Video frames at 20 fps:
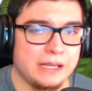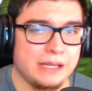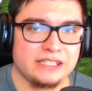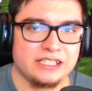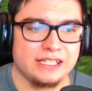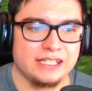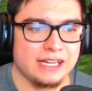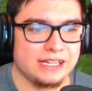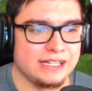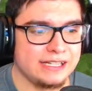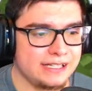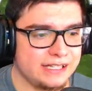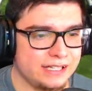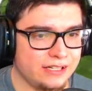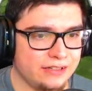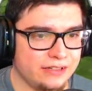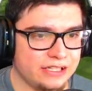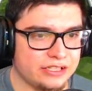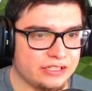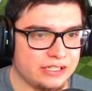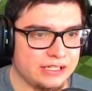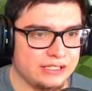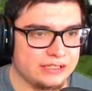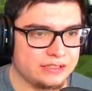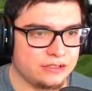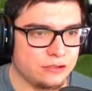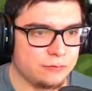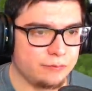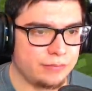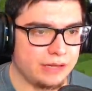I'm actually kind of curious. Should I
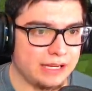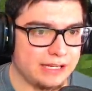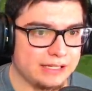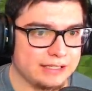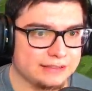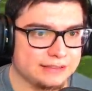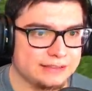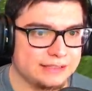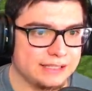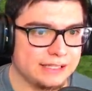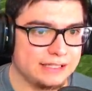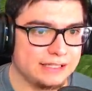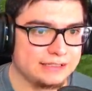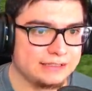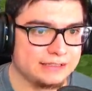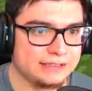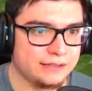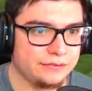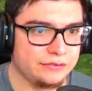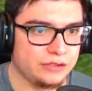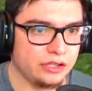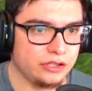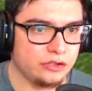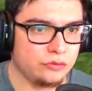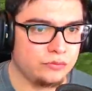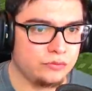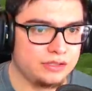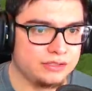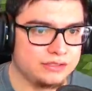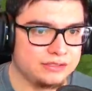just go back and test if the
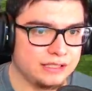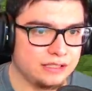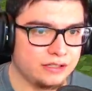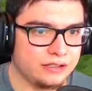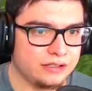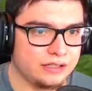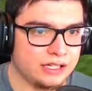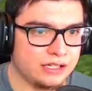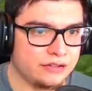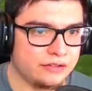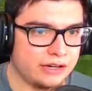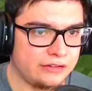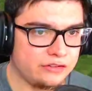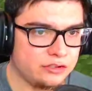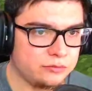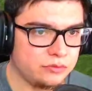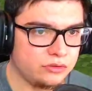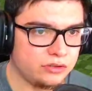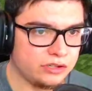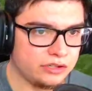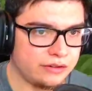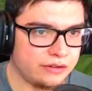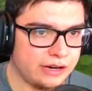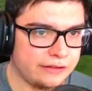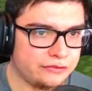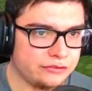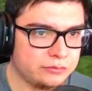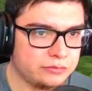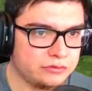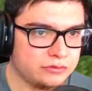other ones that are not craftable are
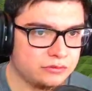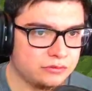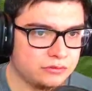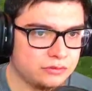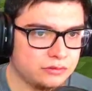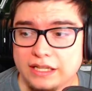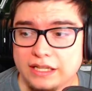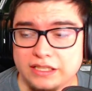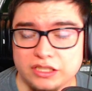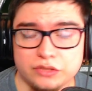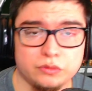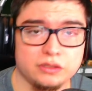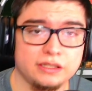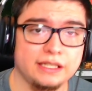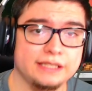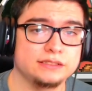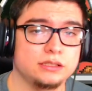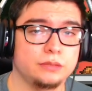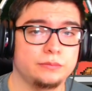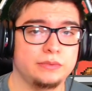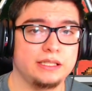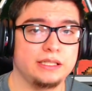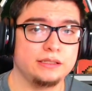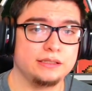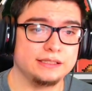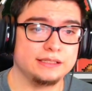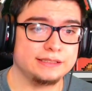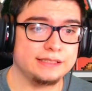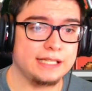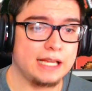craftable? I just realized
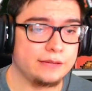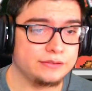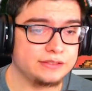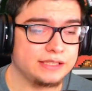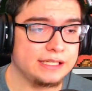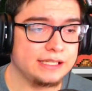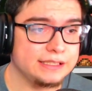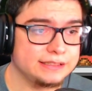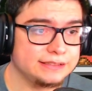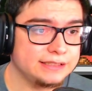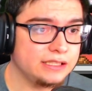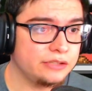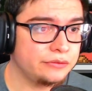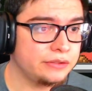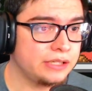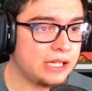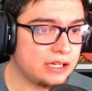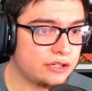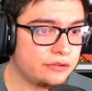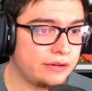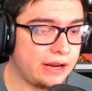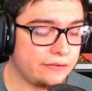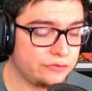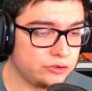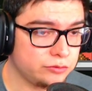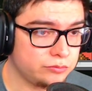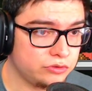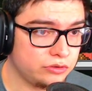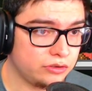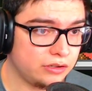something. The staffs that I just said that were not
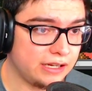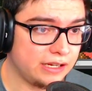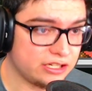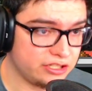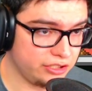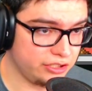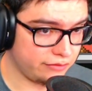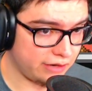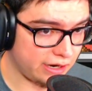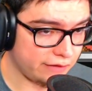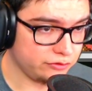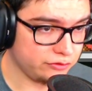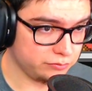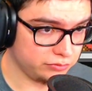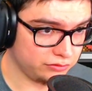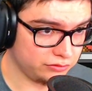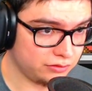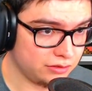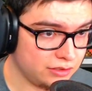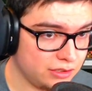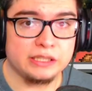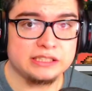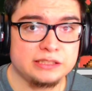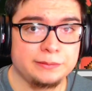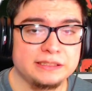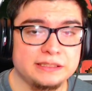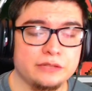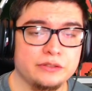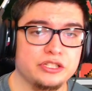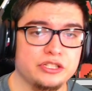craftable are actually craftable. The
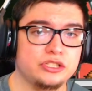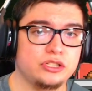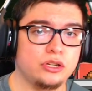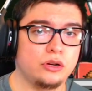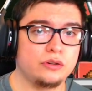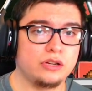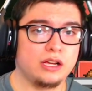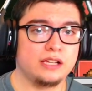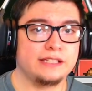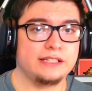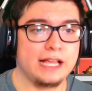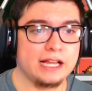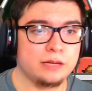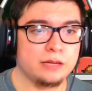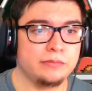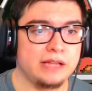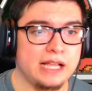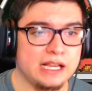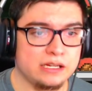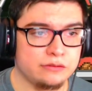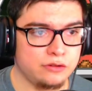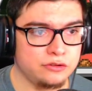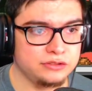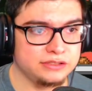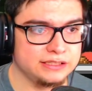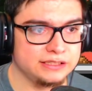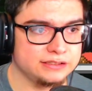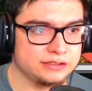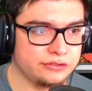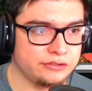recipes that were shown on
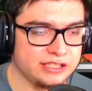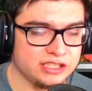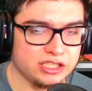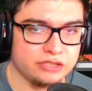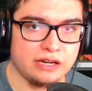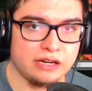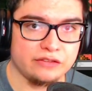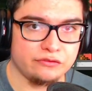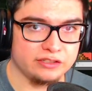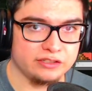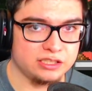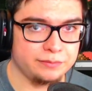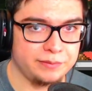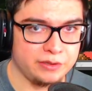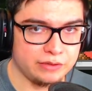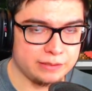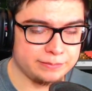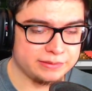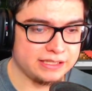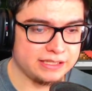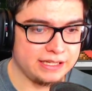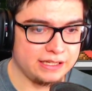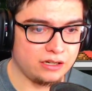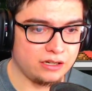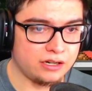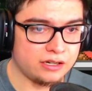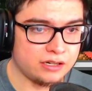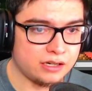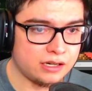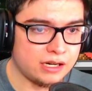DakonBlackRose's CrazyCraft recipe website
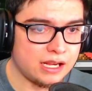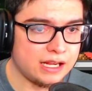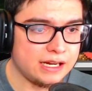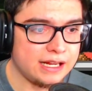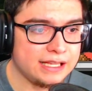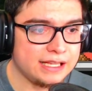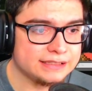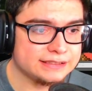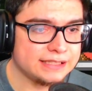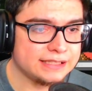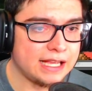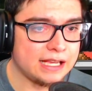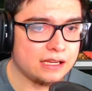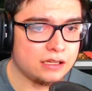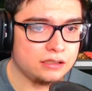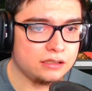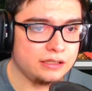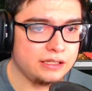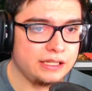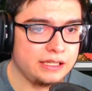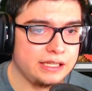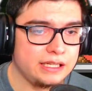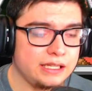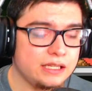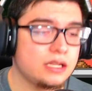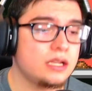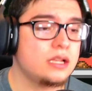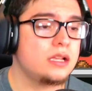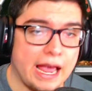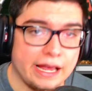are not
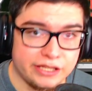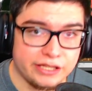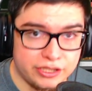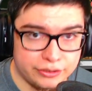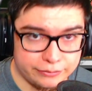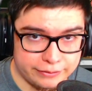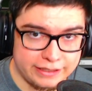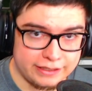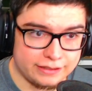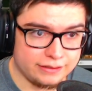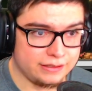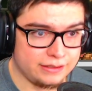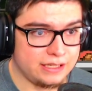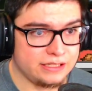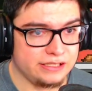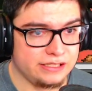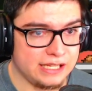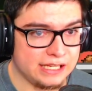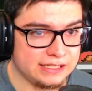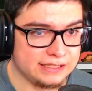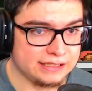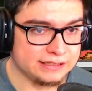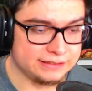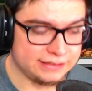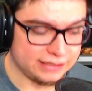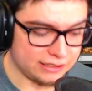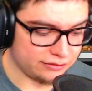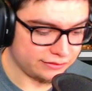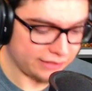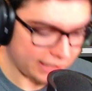exactly accurate, as you guys
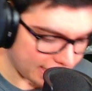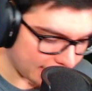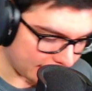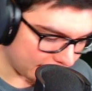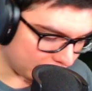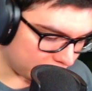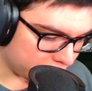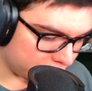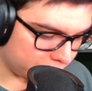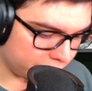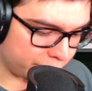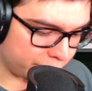can tell now.